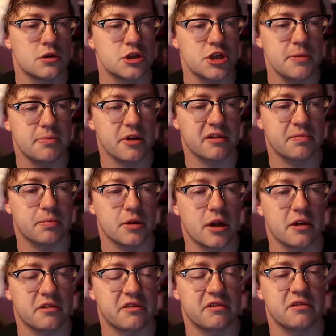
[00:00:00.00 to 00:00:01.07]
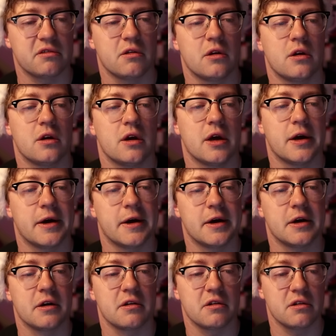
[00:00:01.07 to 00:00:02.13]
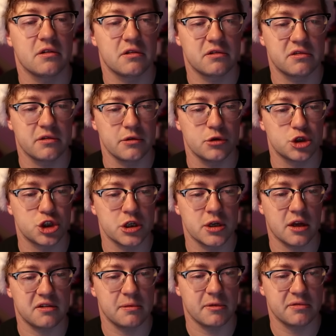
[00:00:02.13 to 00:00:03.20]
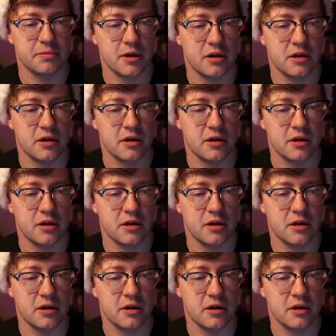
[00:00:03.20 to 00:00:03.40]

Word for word: G plus plus, uh, solution.c++,